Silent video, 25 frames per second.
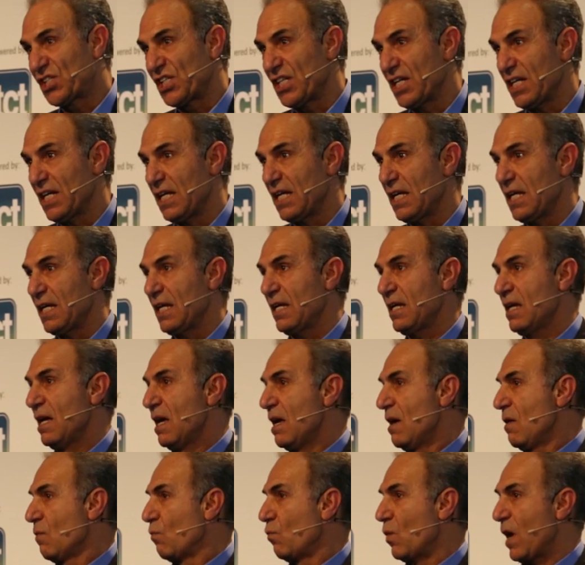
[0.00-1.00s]
GE,
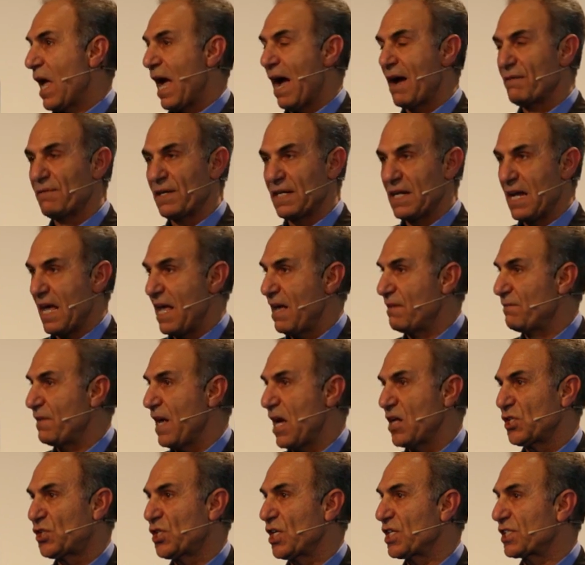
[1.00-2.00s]
we have an
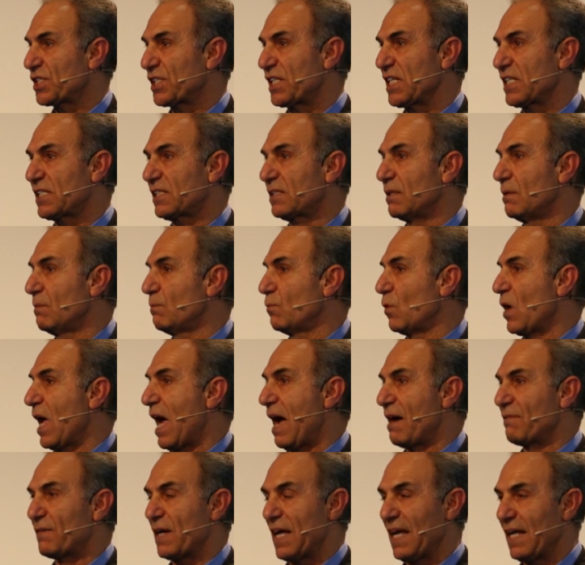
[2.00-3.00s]
aviation system, we
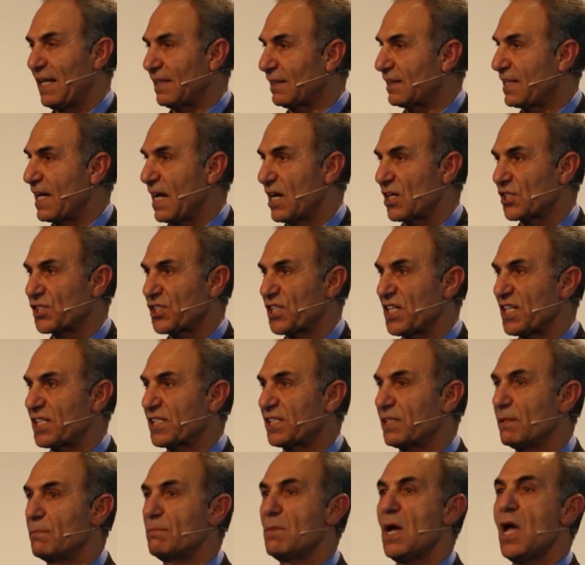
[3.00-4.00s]
have a healthcare
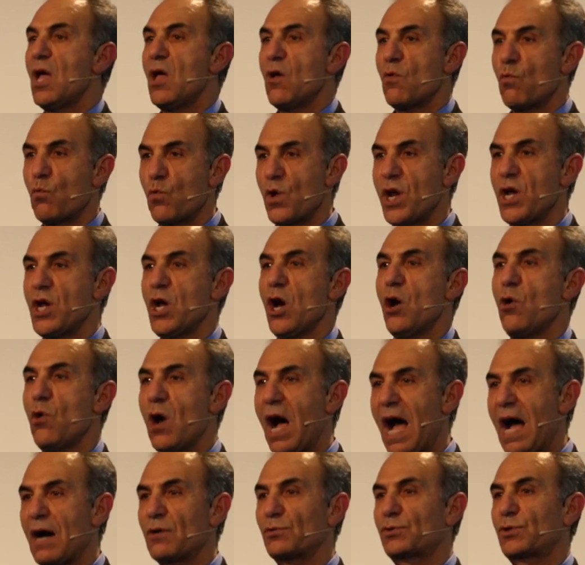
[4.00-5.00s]
system. We
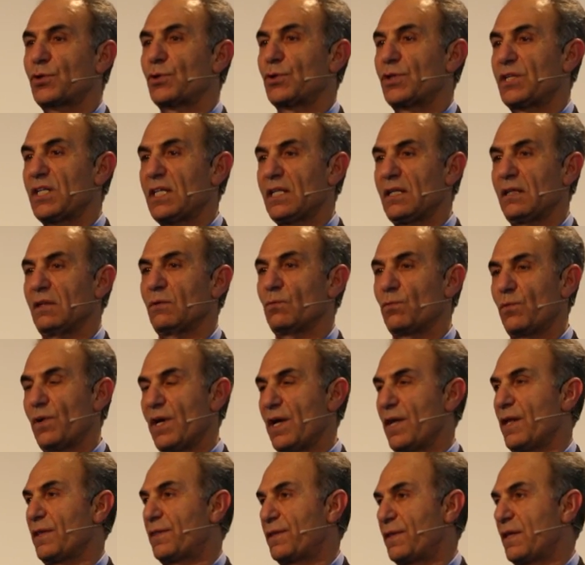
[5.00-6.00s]
know how to deal
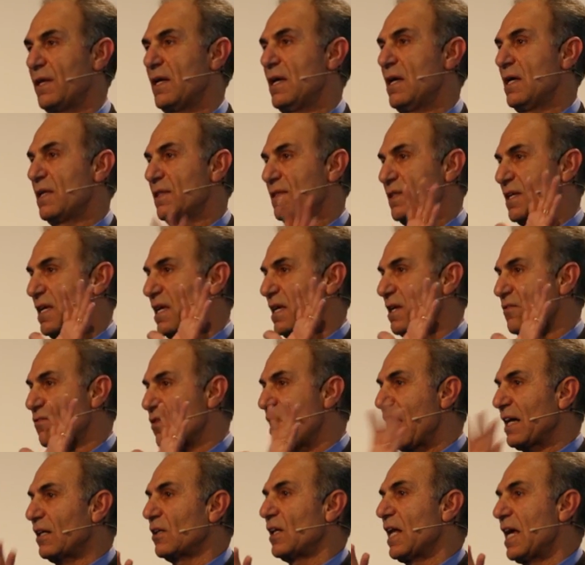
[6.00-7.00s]
with the
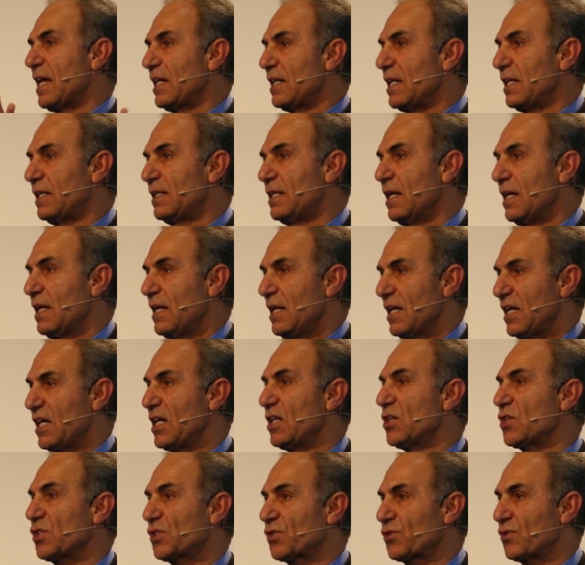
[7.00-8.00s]
regulated
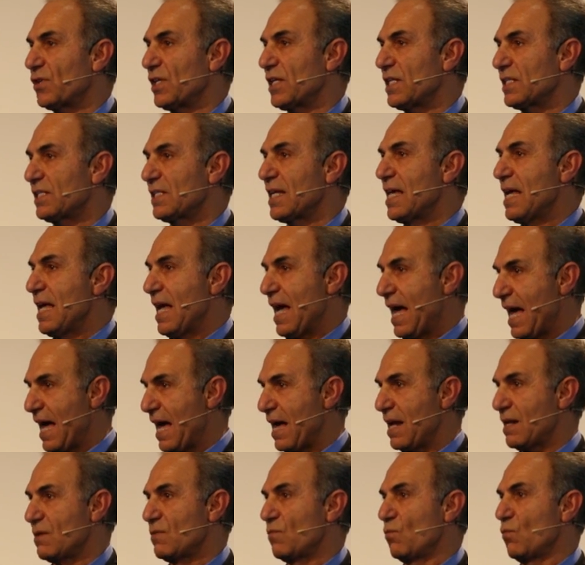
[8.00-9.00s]
industries,
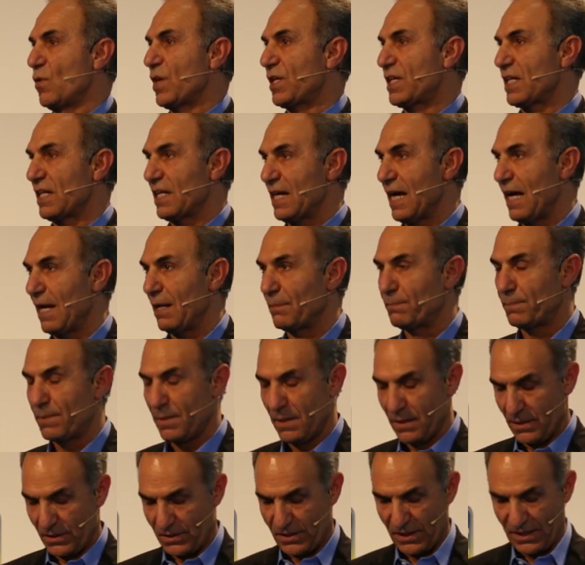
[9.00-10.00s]
and we can
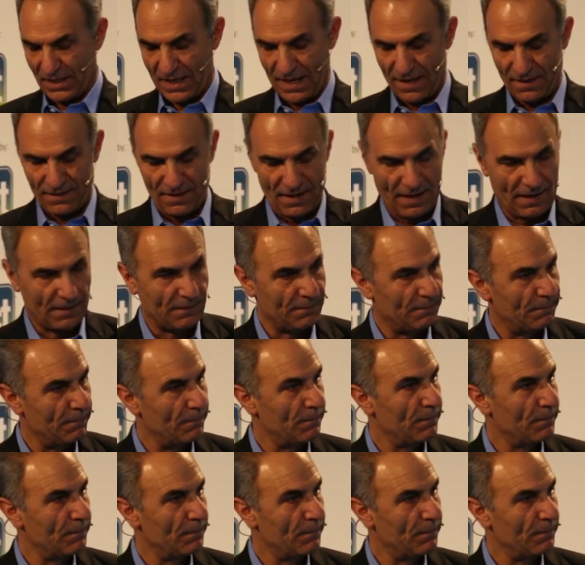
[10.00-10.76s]
help to get there.